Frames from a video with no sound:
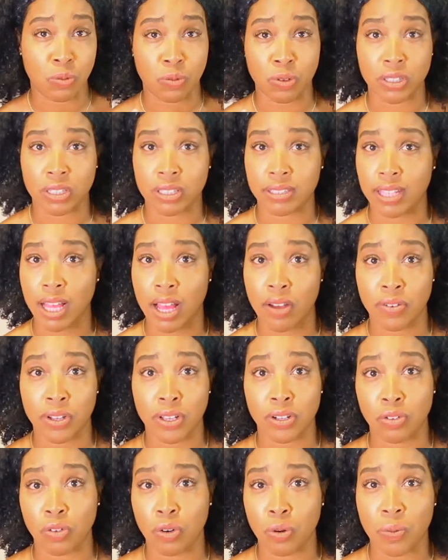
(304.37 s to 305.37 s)
And we're just having
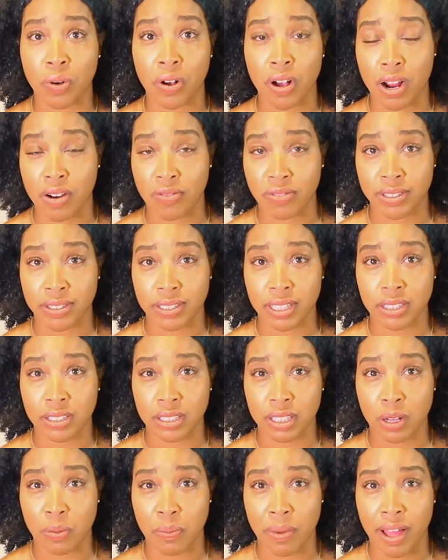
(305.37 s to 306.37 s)
a normal
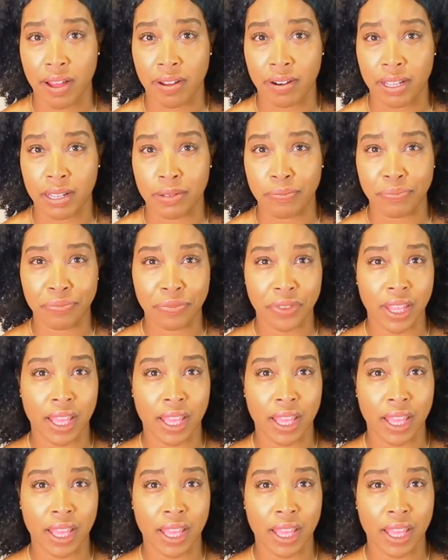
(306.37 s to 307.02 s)
conversation about it.